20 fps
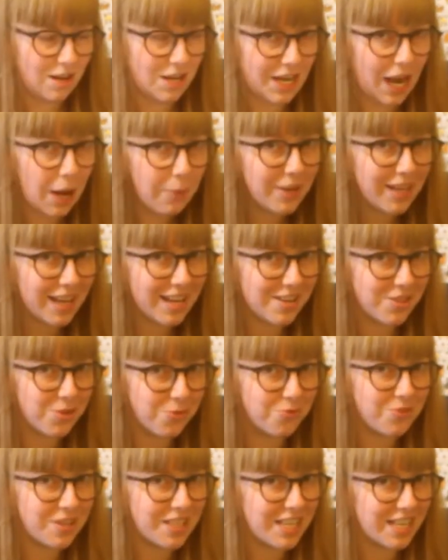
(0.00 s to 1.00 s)
Now we get to
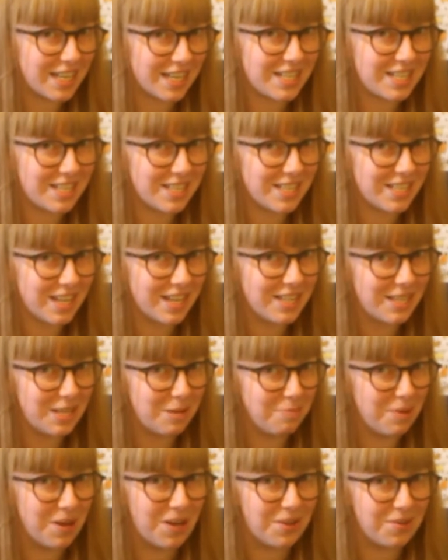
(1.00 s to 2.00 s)
the really
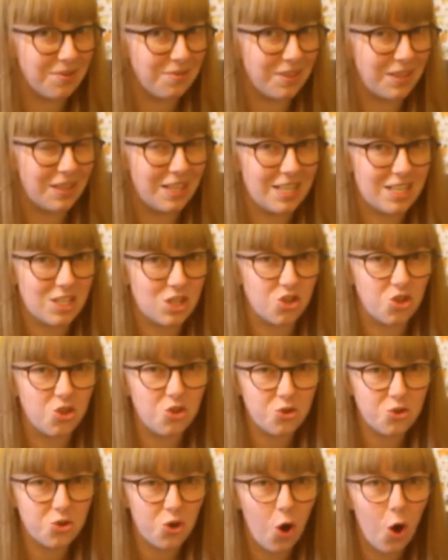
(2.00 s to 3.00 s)
exciting part of the list,
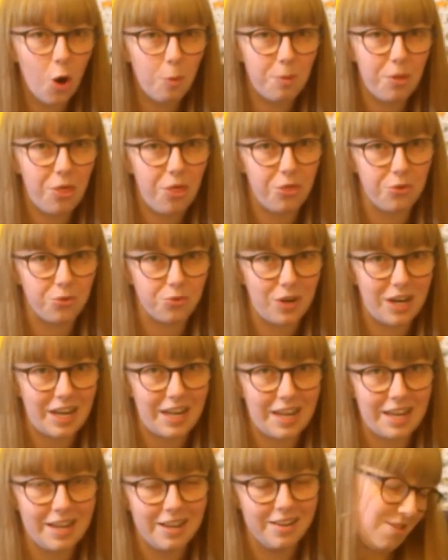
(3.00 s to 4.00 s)
the top
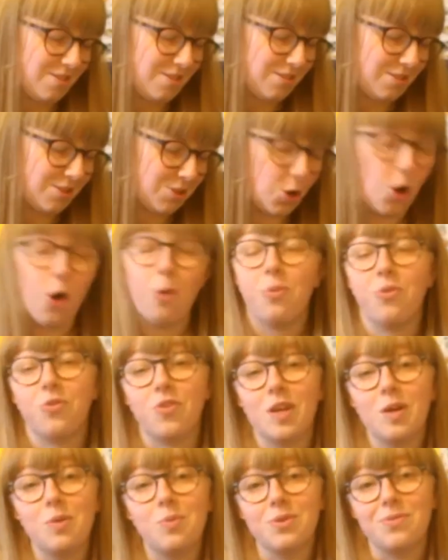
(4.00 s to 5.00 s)
3. The top
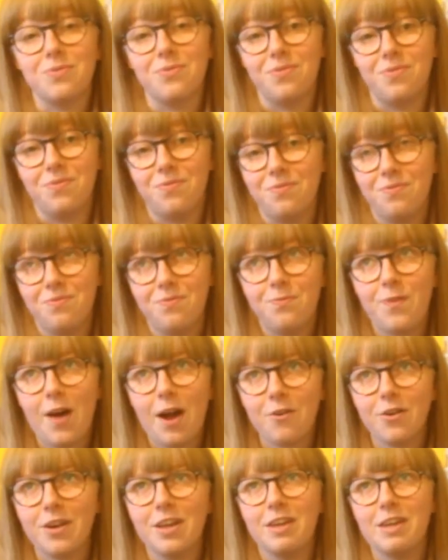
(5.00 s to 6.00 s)
3 was
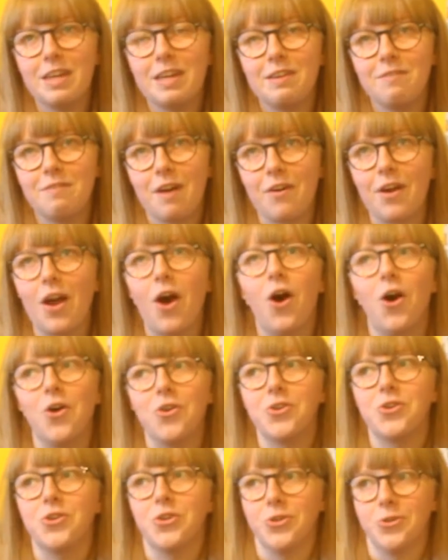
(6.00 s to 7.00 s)
very, very
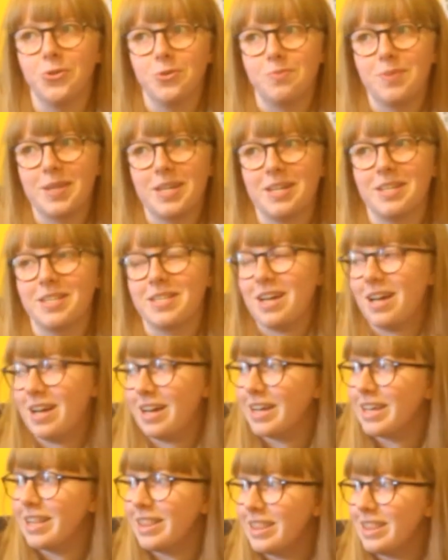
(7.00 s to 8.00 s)
hard to choose because
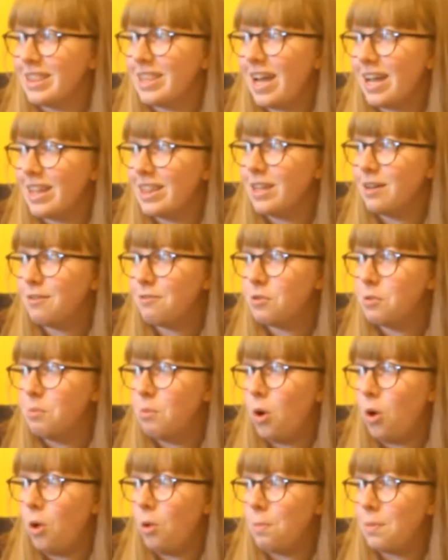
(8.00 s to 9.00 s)
I love them
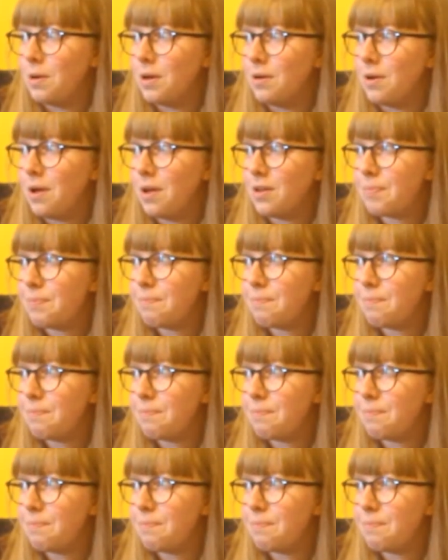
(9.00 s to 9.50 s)
all, but